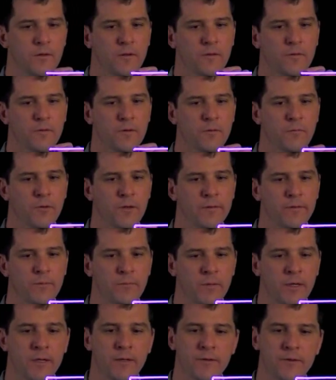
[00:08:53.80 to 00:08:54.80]
So one of the
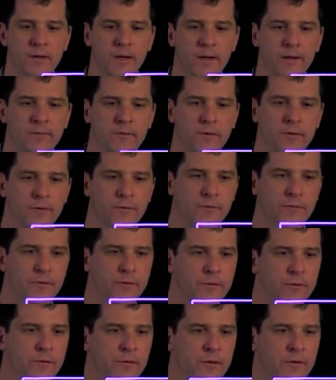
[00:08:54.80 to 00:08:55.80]
main drivers for
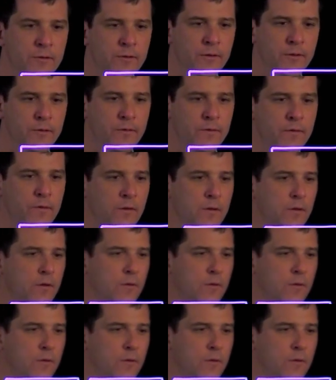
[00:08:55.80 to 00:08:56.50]
doing this